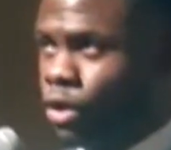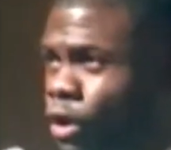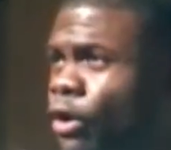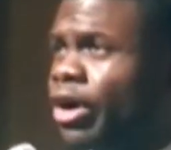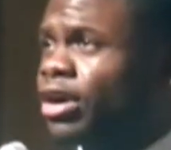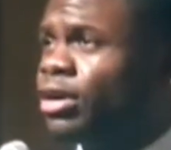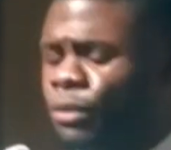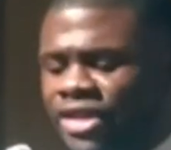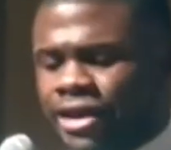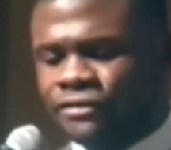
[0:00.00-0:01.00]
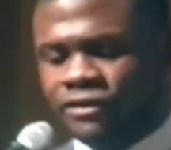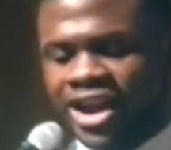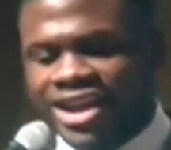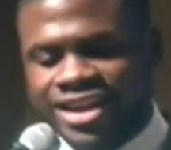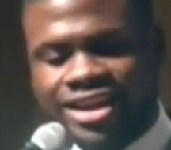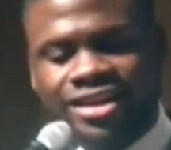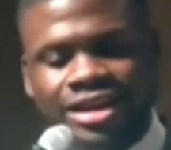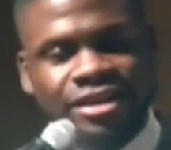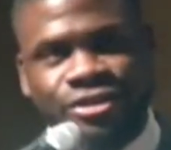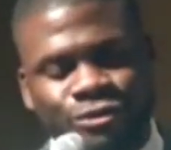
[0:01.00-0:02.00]
Or were they
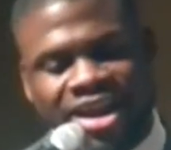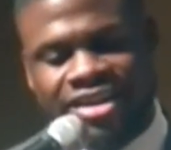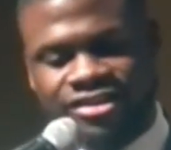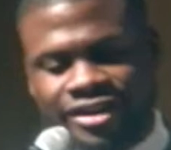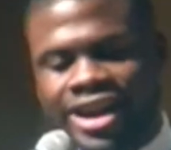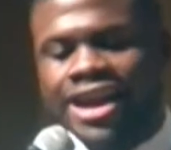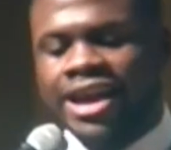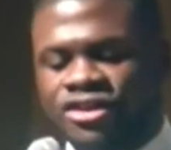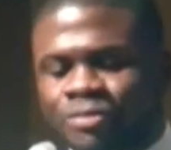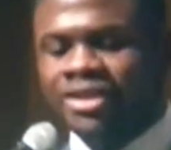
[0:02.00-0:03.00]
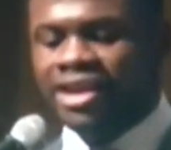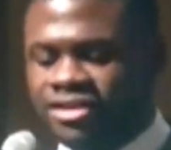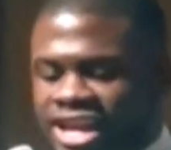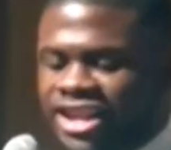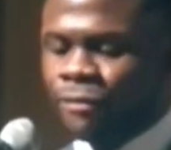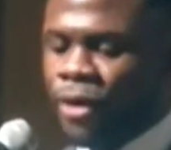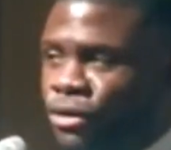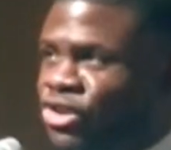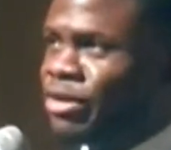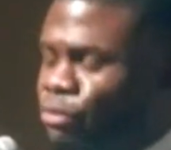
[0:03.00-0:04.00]
afraid to raise their hands because they didn't
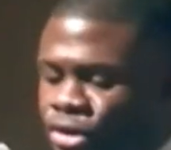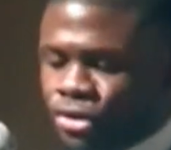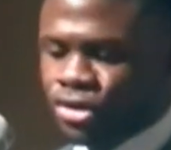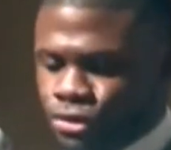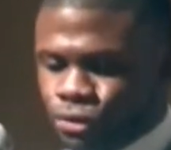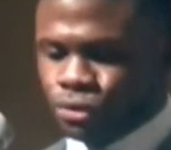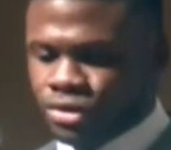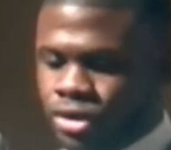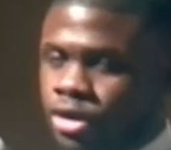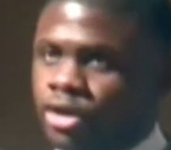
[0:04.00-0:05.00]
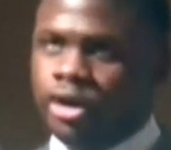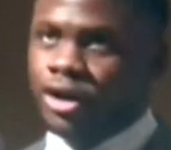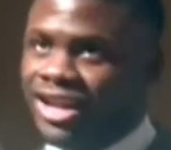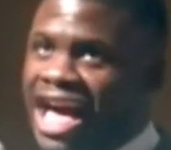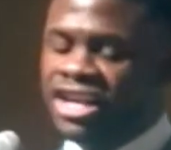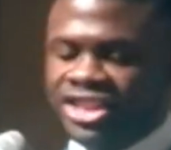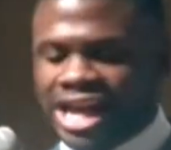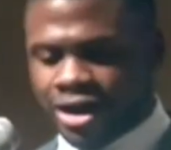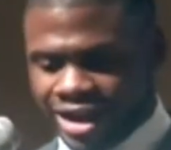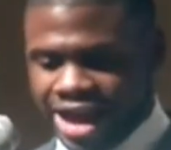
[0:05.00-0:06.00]
want to be ridiculed or lashed
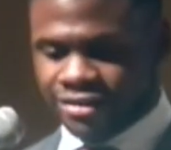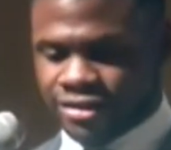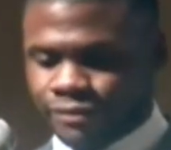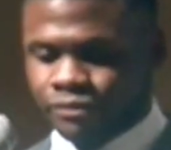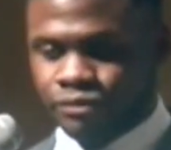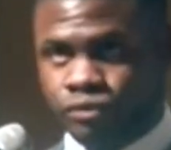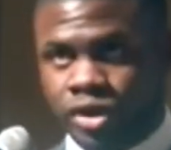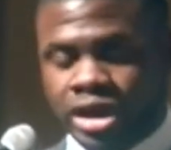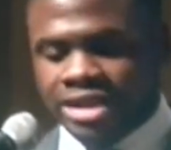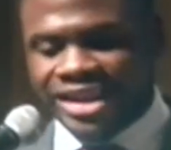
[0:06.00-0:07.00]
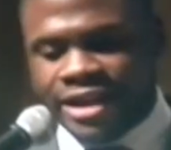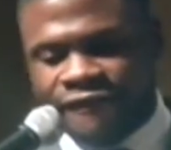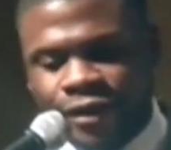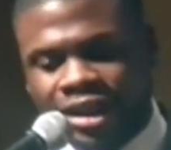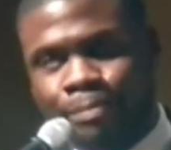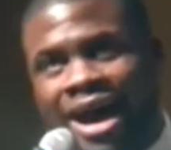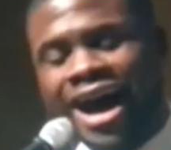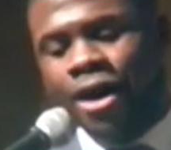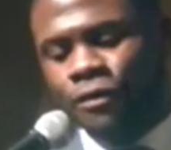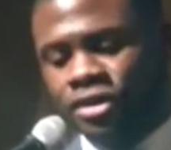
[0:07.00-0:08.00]
out at? Did they feel
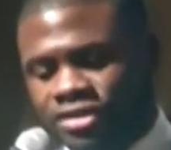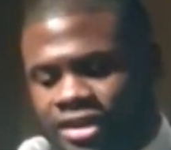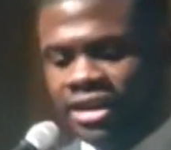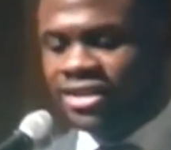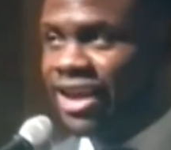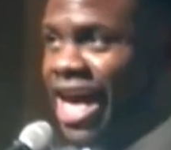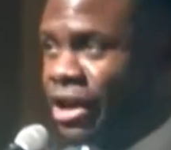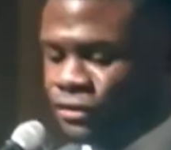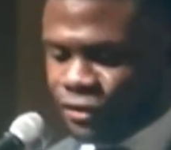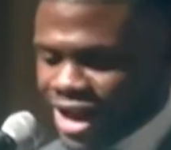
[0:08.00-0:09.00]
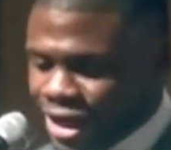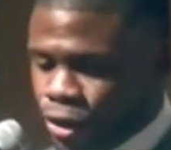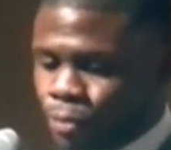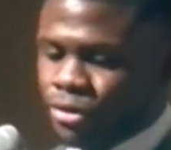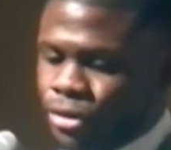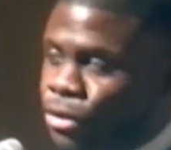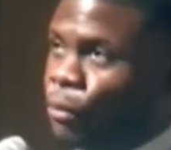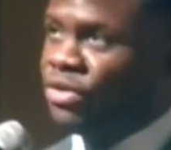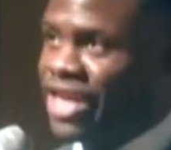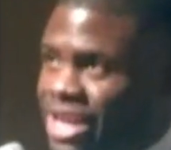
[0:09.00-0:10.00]
empowered to ask for help
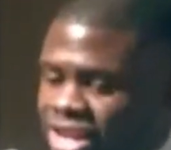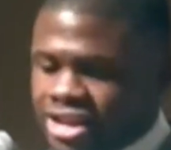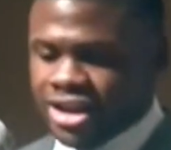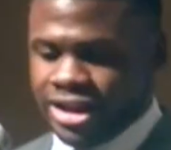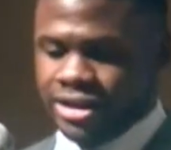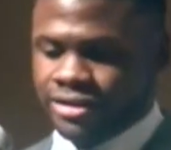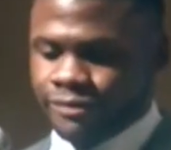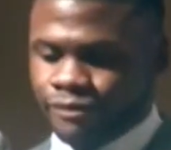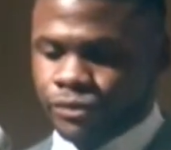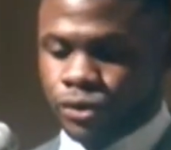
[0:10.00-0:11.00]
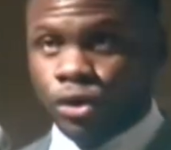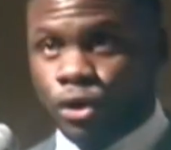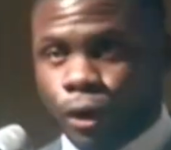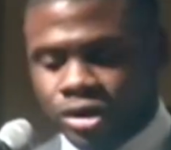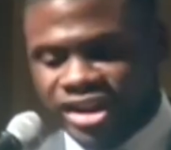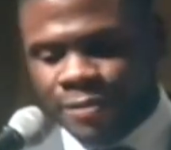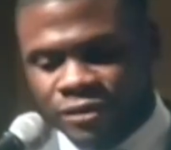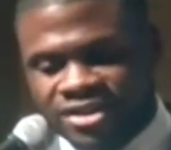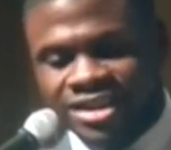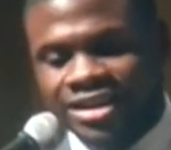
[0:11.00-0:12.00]
when they needed it? Or did they
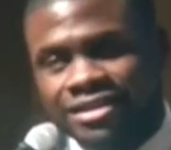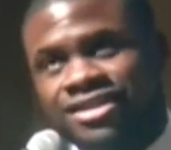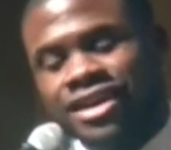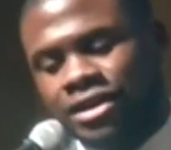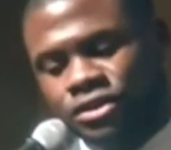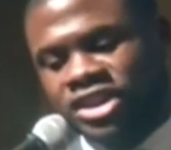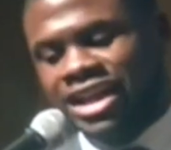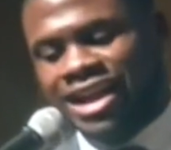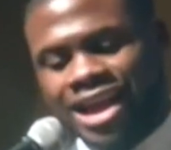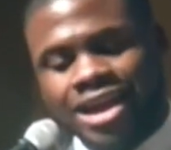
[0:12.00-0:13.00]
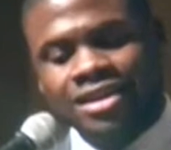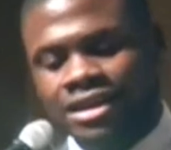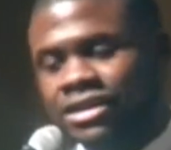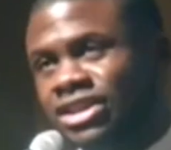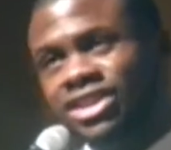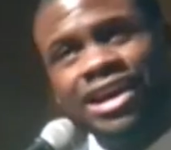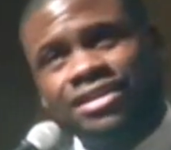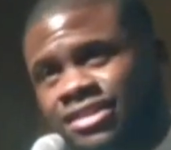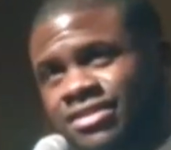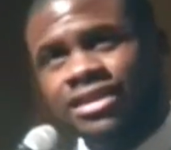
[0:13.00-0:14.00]
pretend to understand
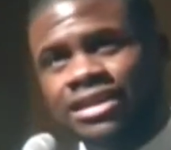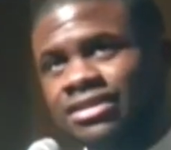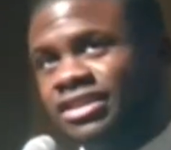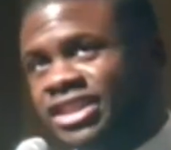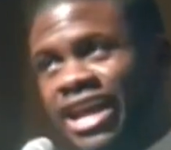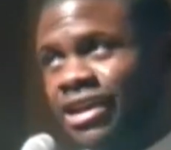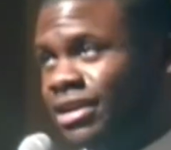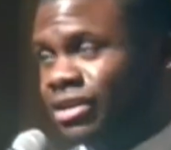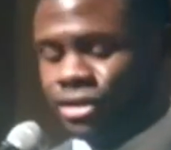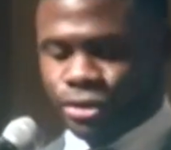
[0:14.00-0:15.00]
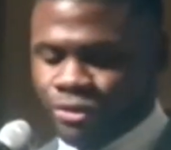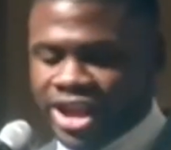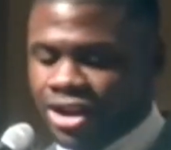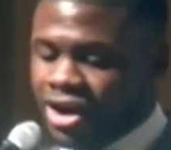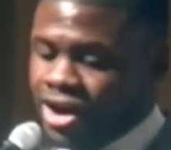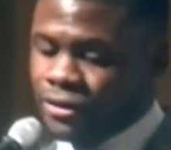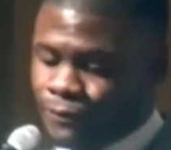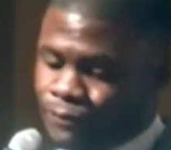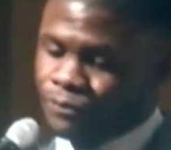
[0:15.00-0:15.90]
just to stay under the radar?